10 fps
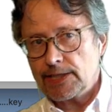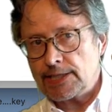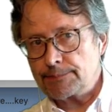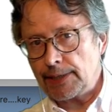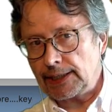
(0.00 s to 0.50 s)

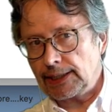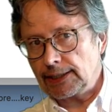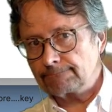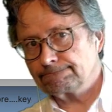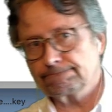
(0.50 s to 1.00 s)
is blinking.
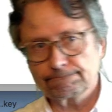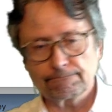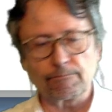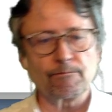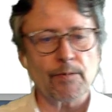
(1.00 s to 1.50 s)

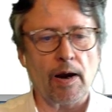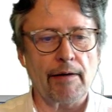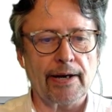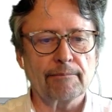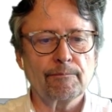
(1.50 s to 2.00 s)
All right.